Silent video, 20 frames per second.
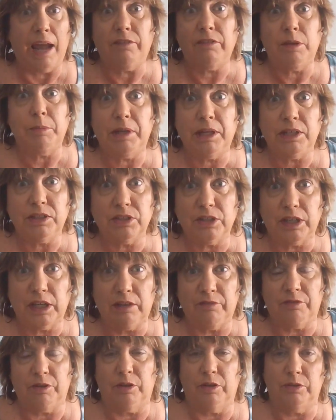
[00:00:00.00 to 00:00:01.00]
everybody's
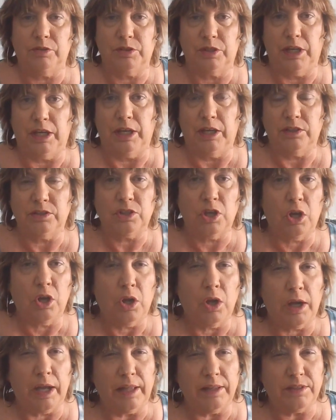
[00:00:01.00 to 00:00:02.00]
looking for those things.
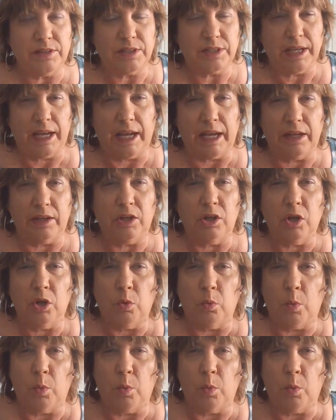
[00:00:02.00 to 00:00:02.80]
Instead,